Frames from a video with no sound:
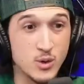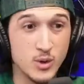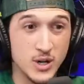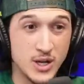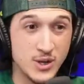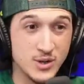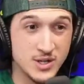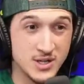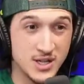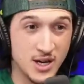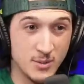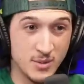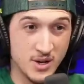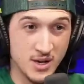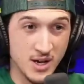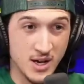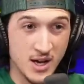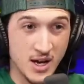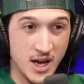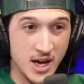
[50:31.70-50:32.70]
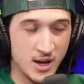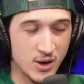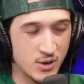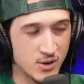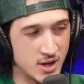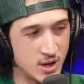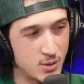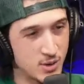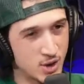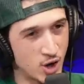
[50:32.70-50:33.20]
you know what he used to tell me? Huh. He
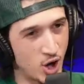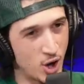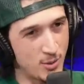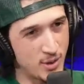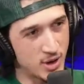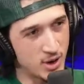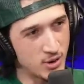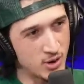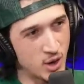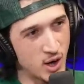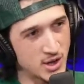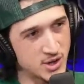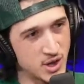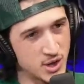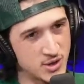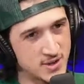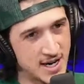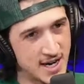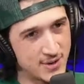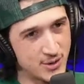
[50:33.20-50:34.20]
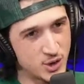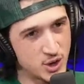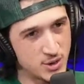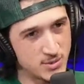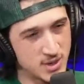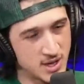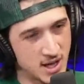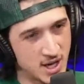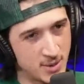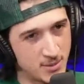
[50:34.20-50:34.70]
go, he would call me and go, "Yo, I saw your dad at the
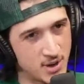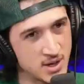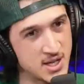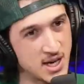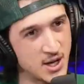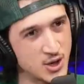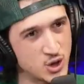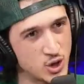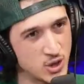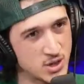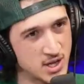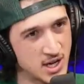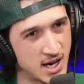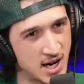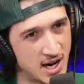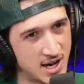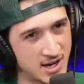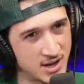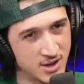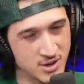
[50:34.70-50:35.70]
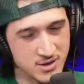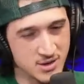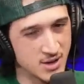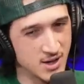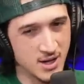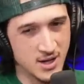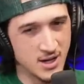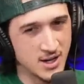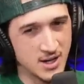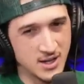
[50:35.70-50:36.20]
gym today." I'm like, "Yeah, did you go say hi?" He goes,
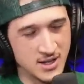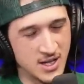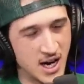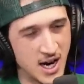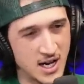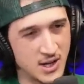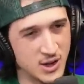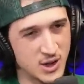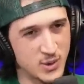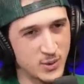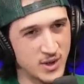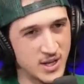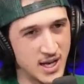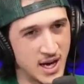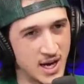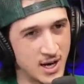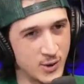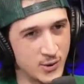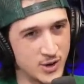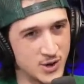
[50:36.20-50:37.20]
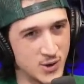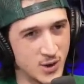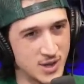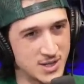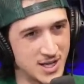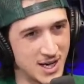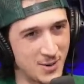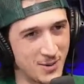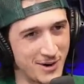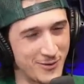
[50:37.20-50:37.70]
no, he looked really angry, so I
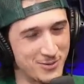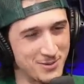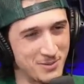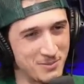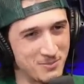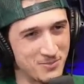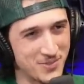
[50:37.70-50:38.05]
stayed away from